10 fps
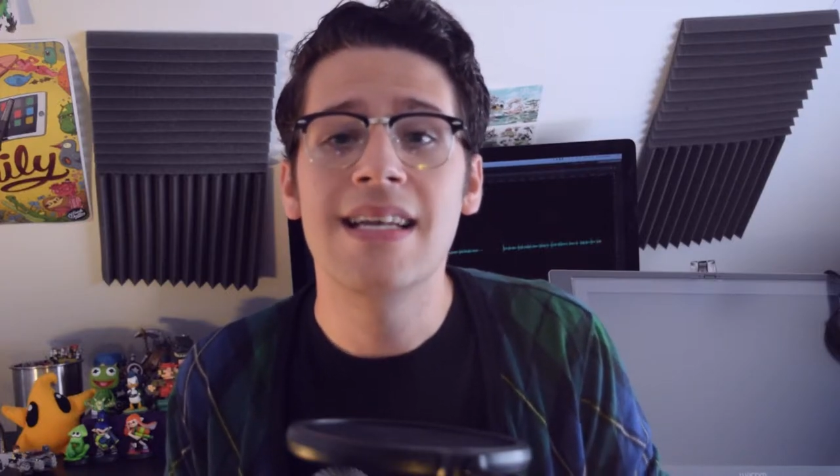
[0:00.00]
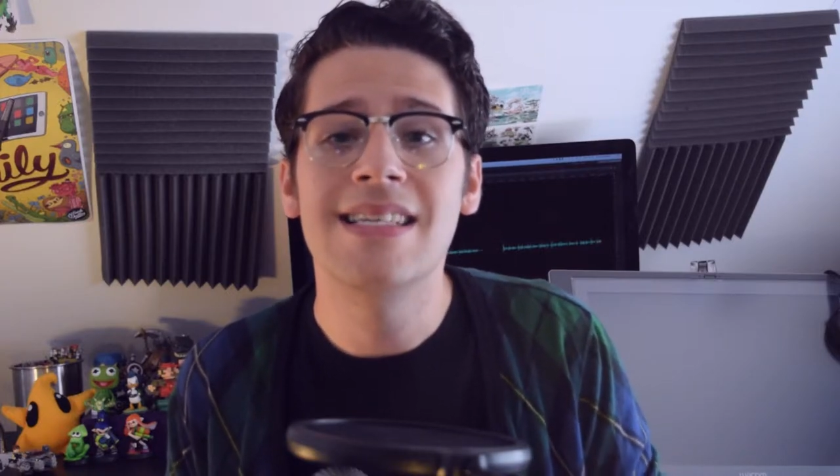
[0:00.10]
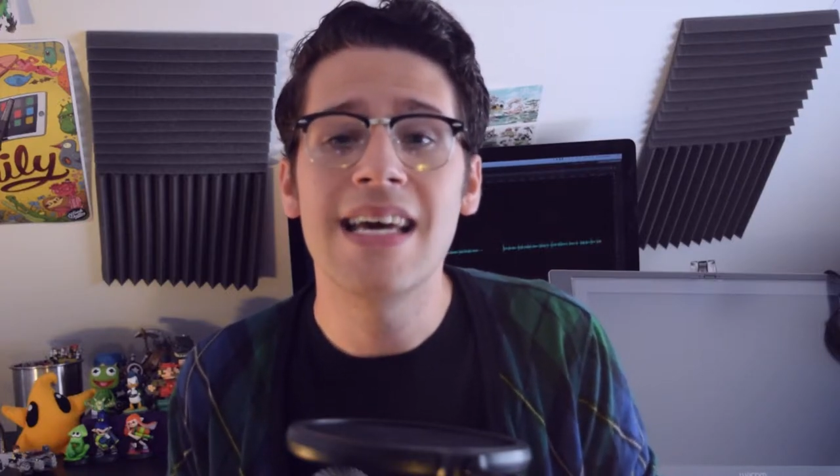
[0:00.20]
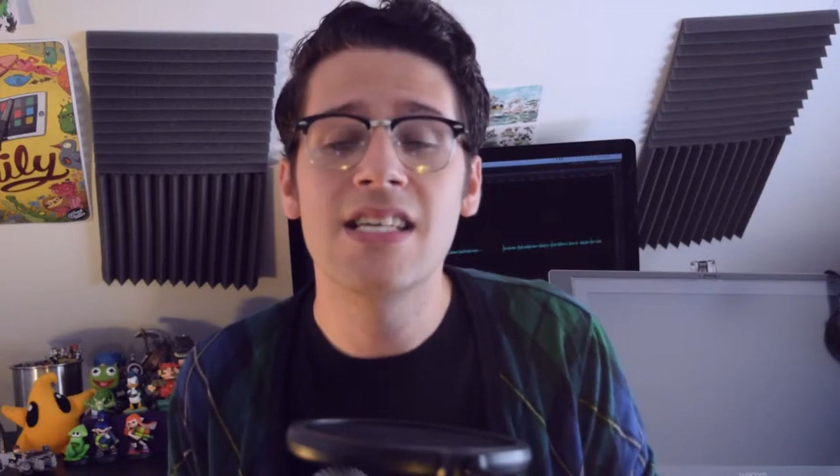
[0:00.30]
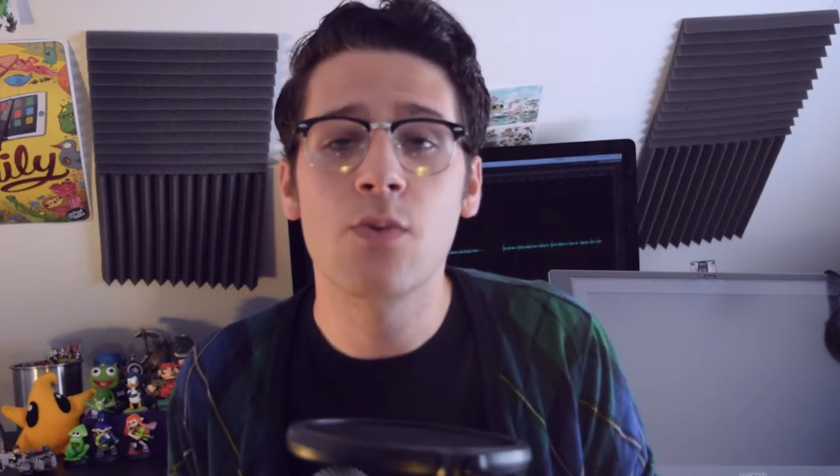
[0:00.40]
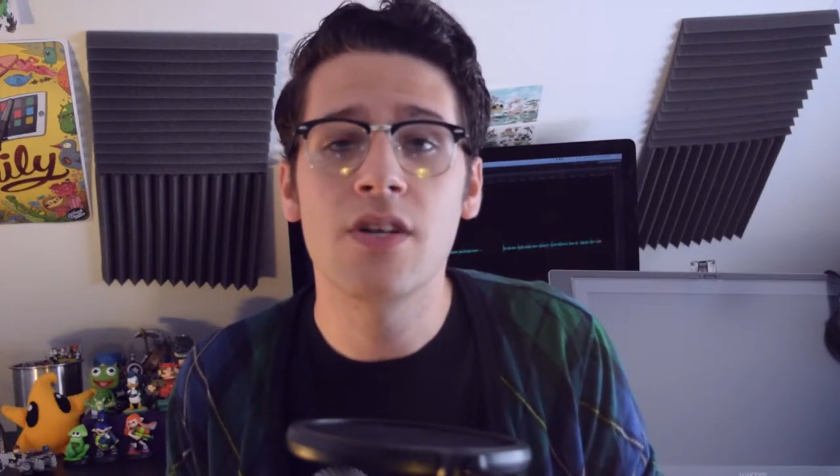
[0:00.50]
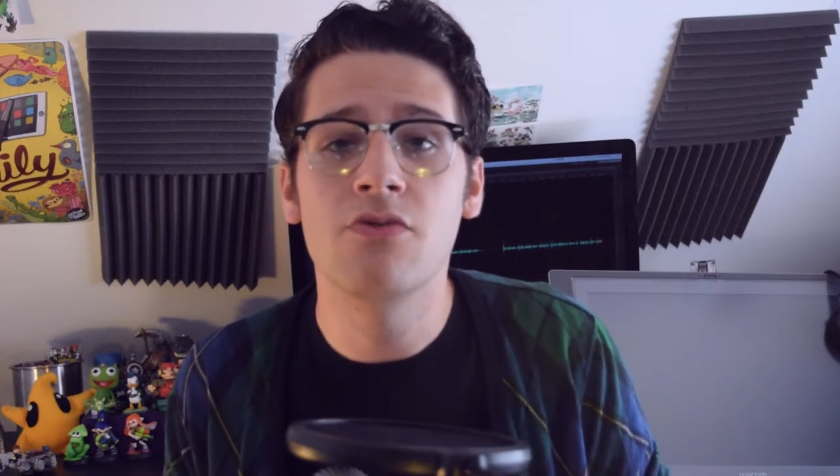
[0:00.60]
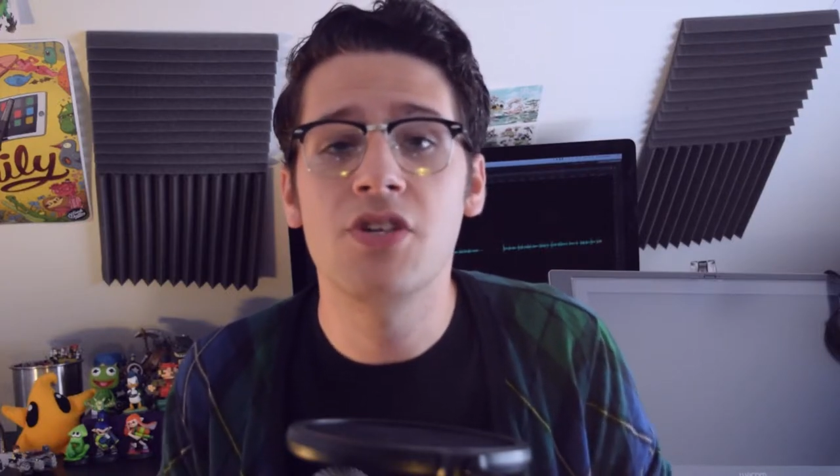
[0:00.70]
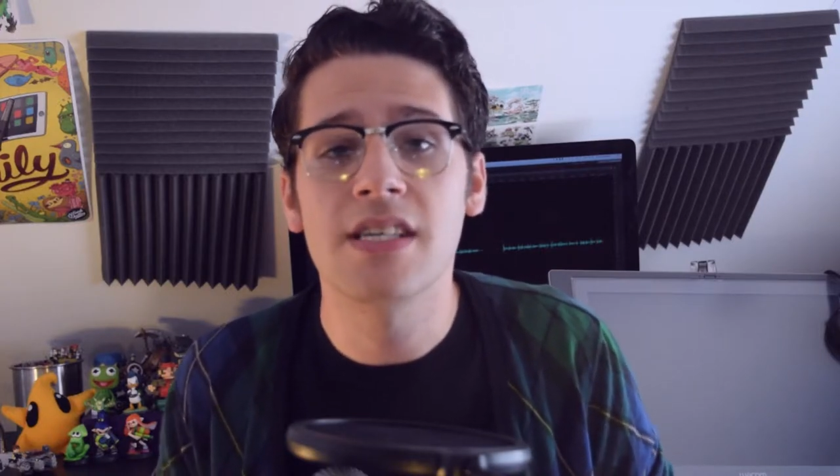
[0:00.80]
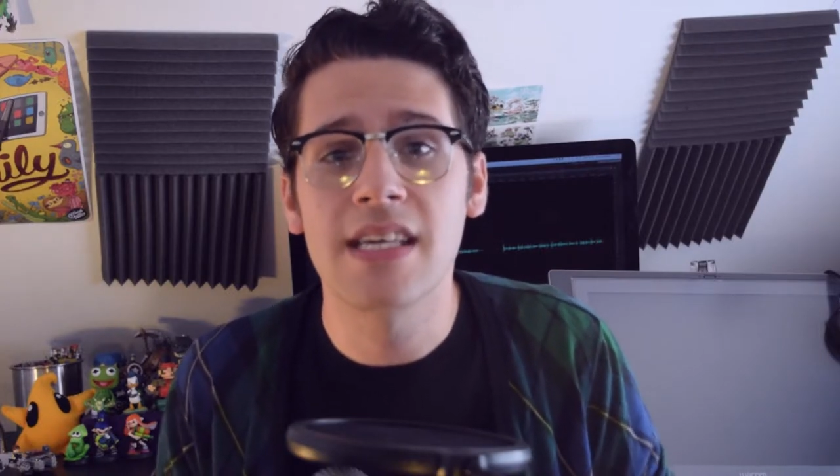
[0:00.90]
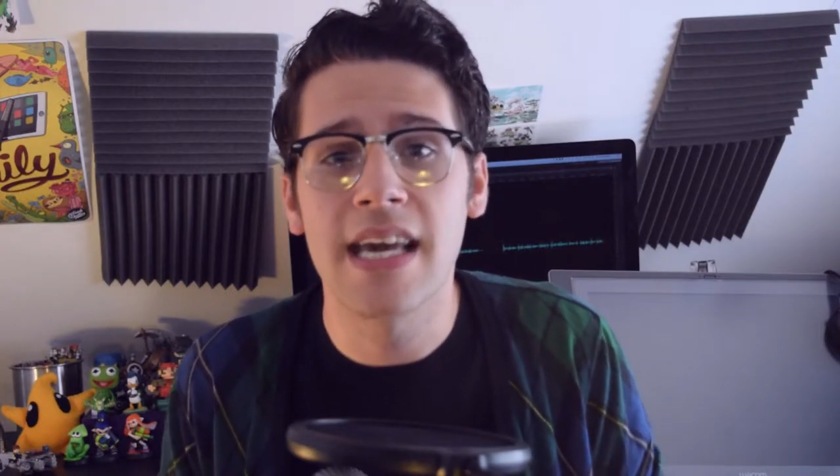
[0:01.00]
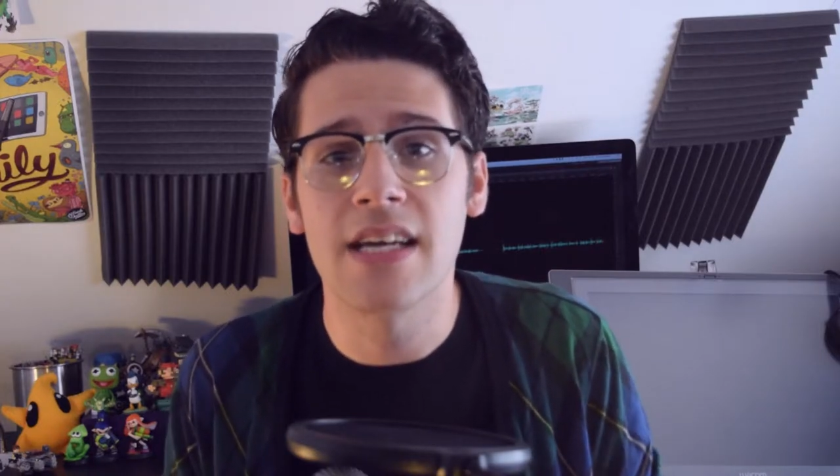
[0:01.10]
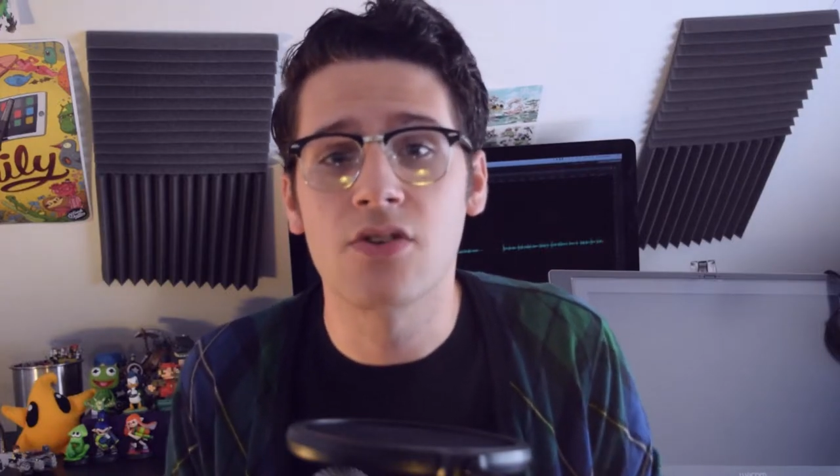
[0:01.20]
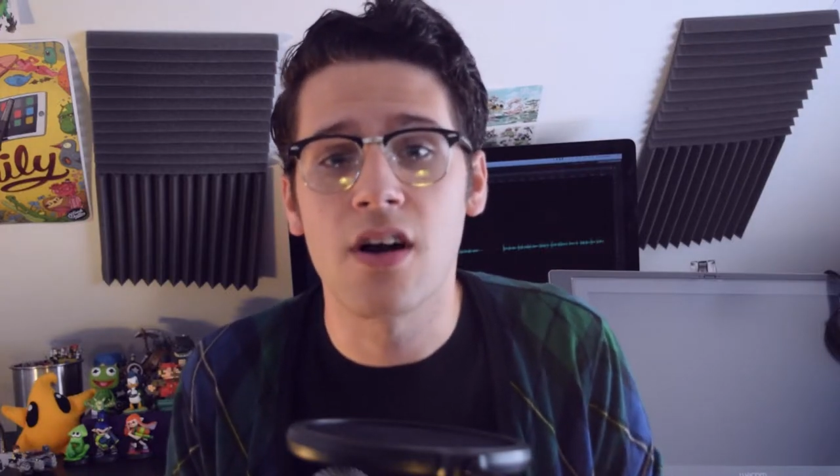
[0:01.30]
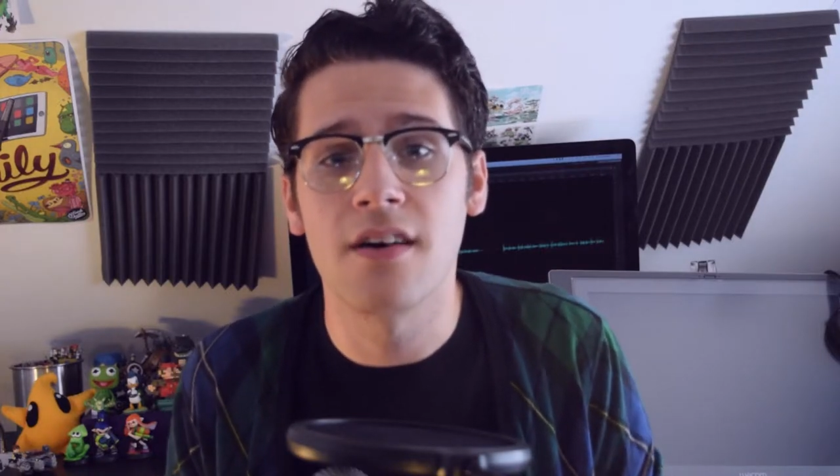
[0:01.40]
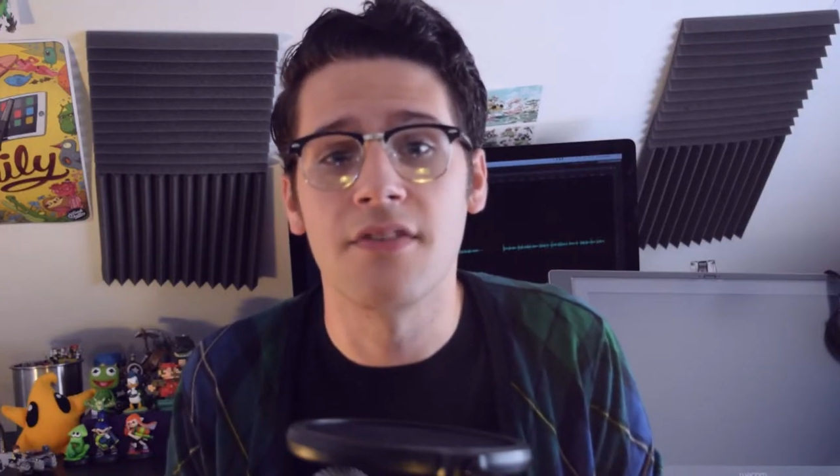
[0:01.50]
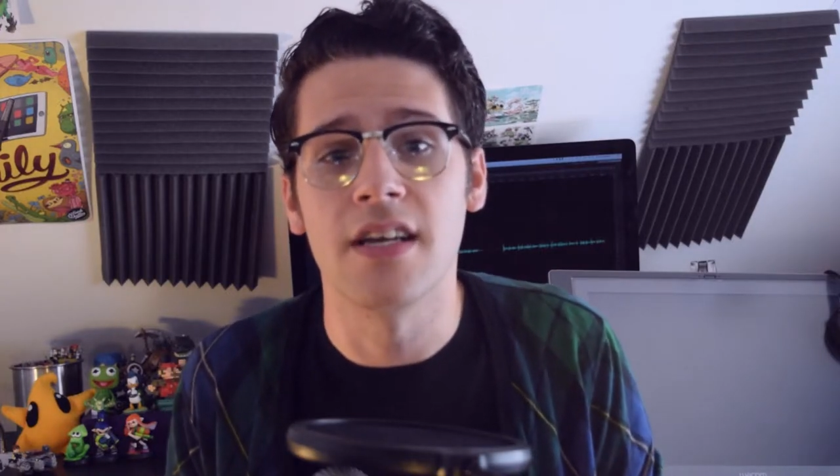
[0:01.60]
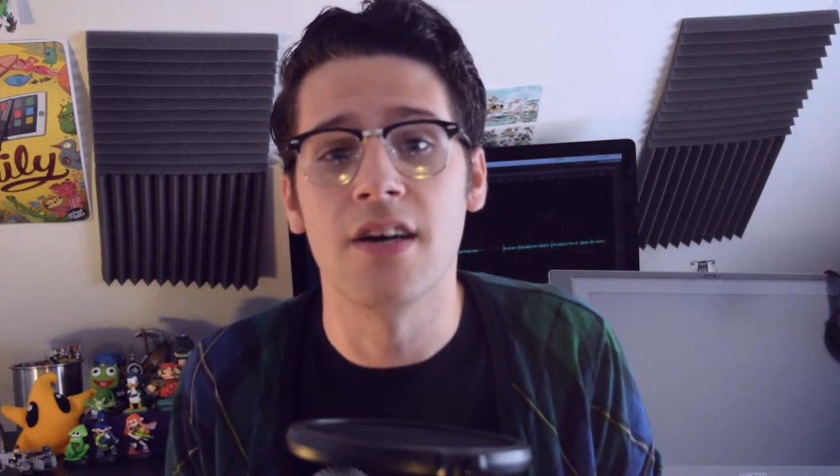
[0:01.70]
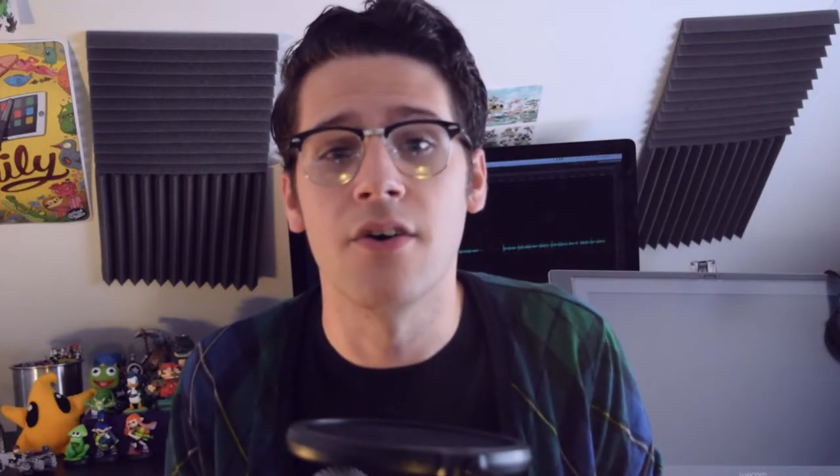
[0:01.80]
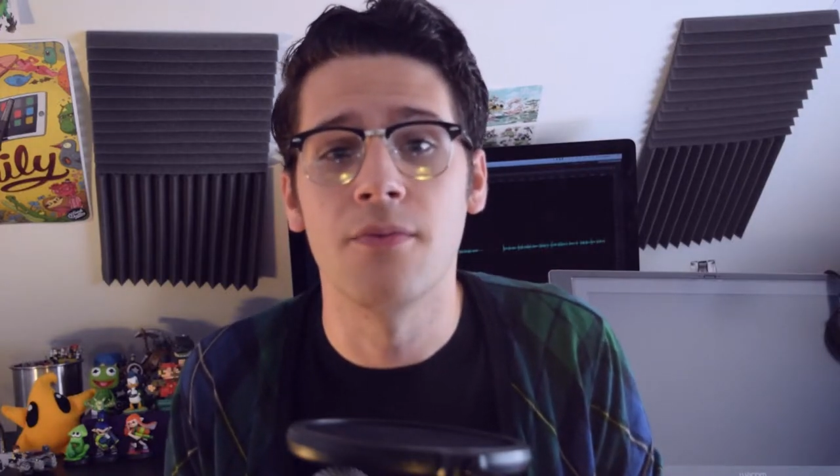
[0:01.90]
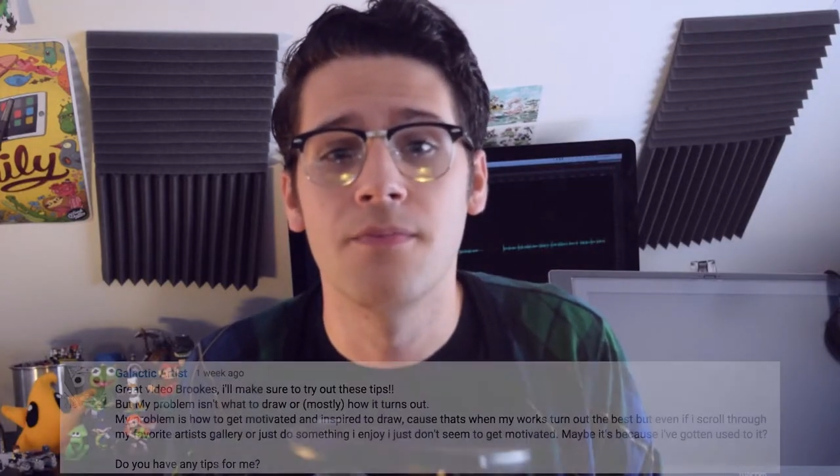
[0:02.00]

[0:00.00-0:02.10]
Days When You Just Can't Draw video.